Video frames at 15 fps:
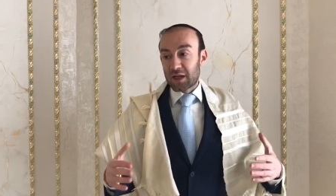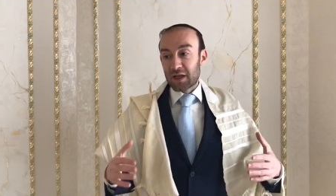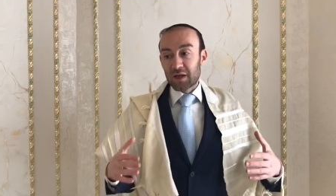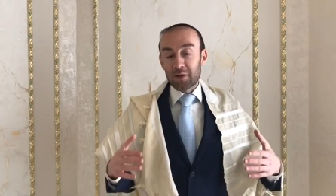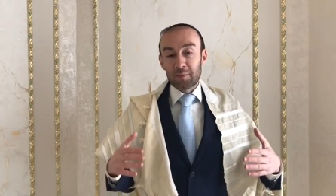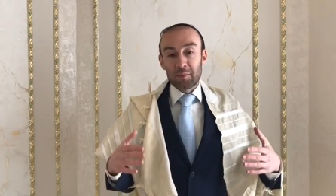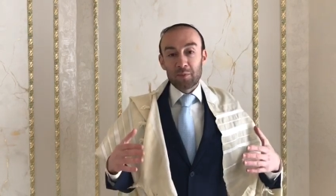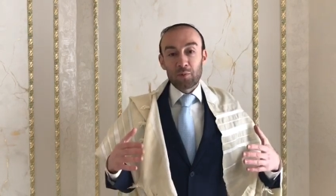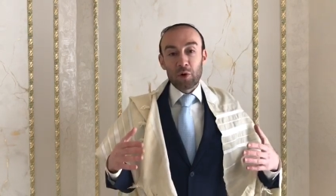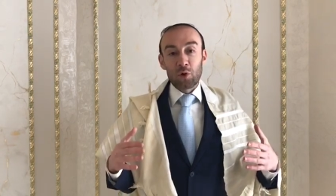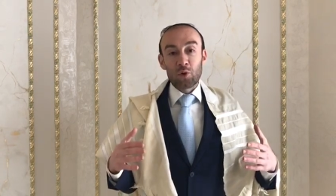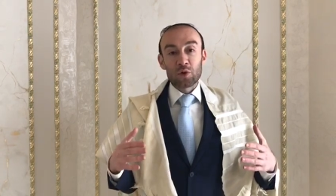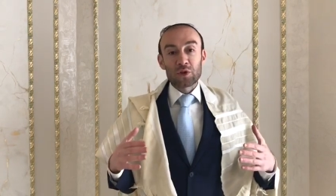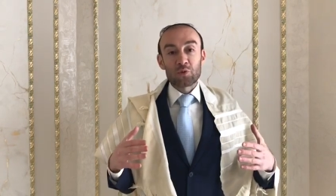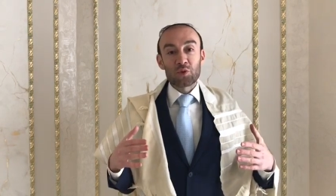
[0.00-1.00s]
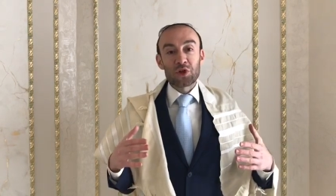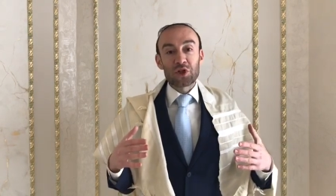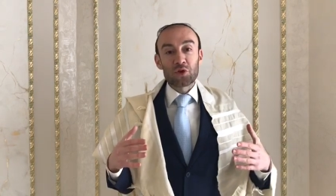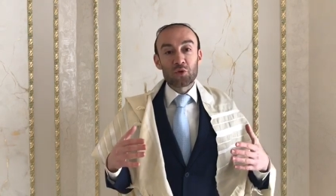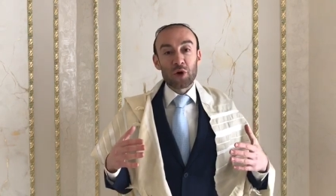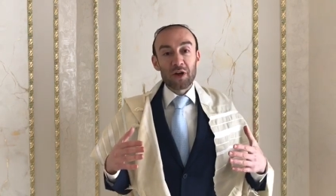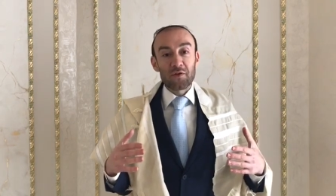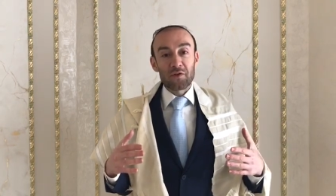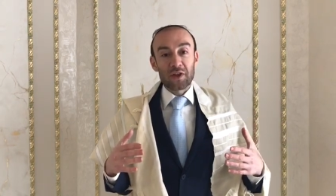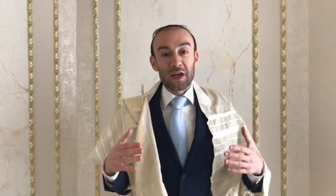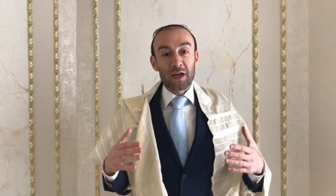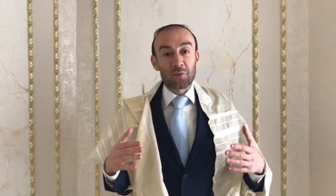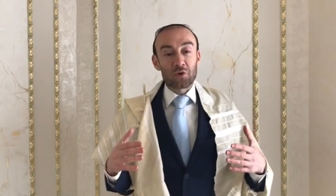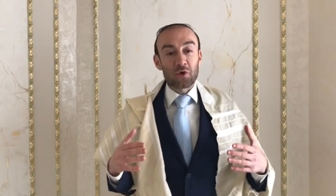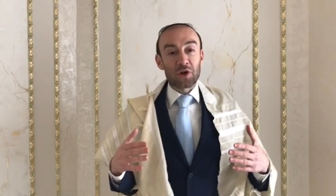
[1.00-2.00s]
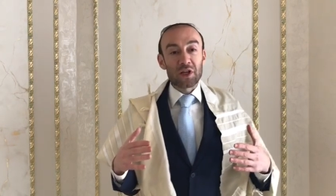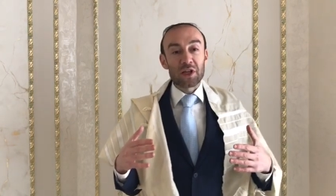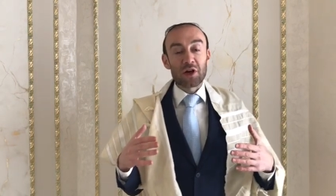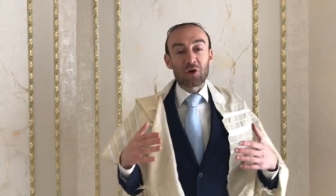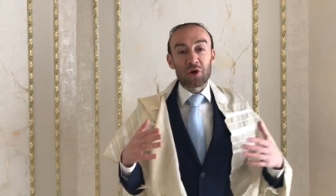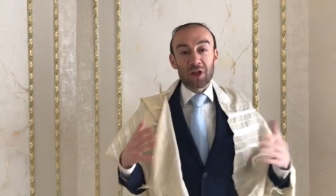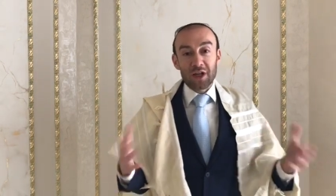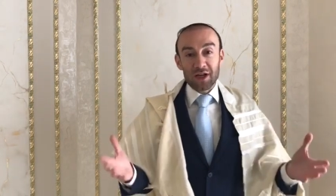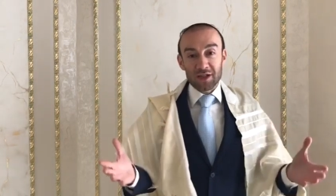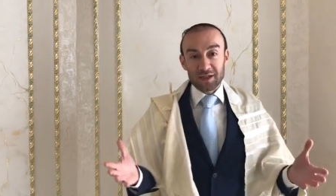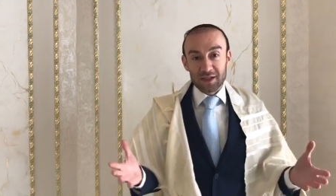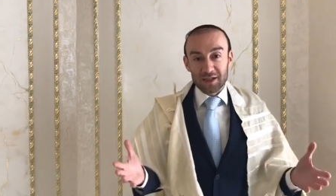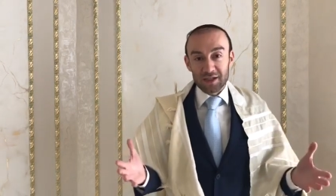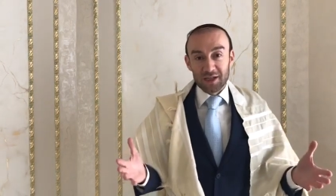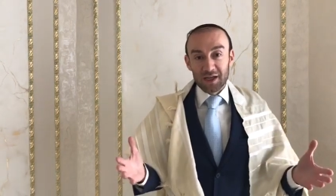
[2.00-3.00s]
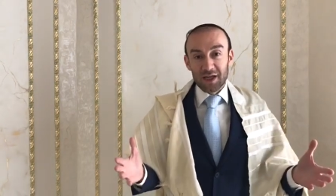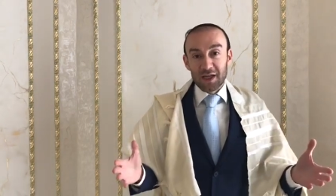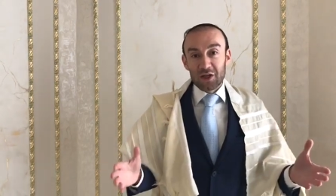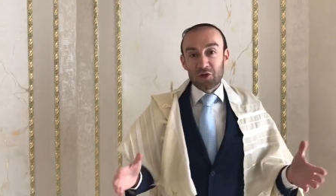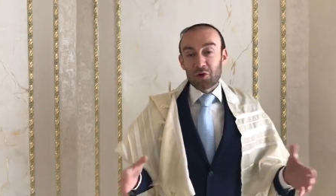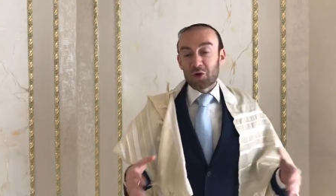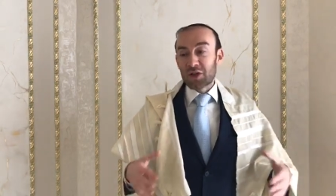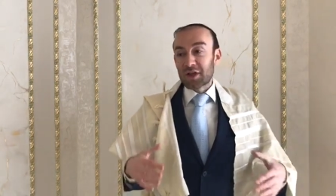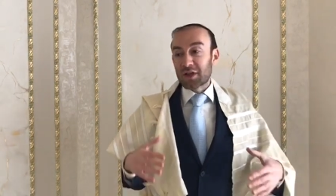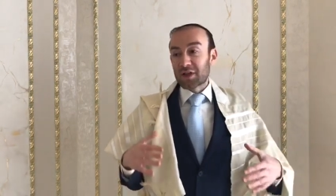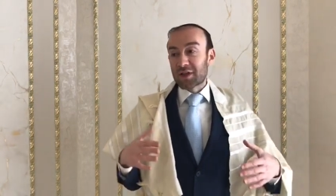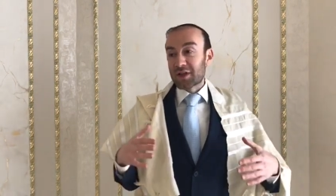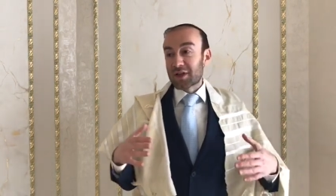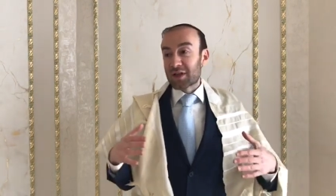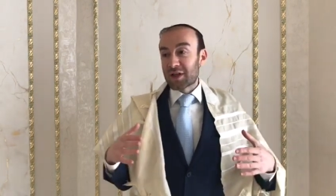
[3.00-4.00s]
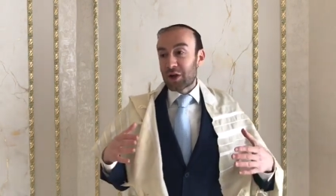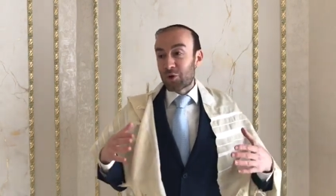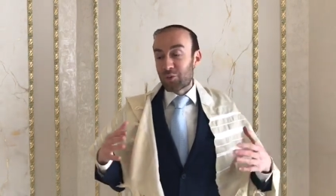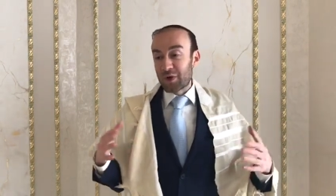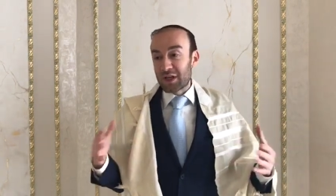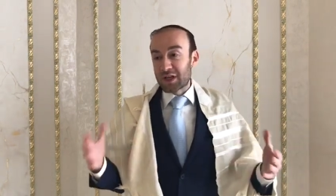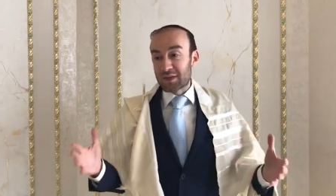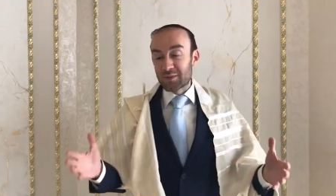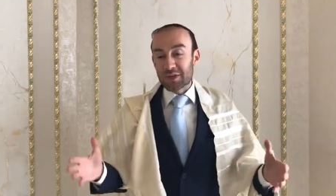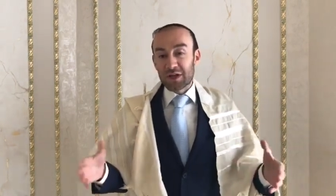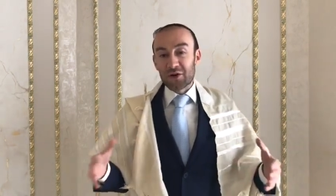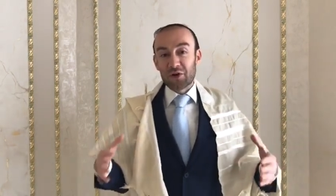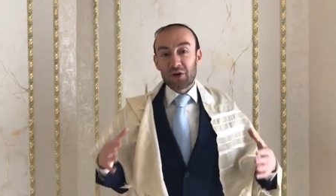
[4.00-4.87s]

Uh, we always wish to have time to clean our closets, to clean the, our basements, our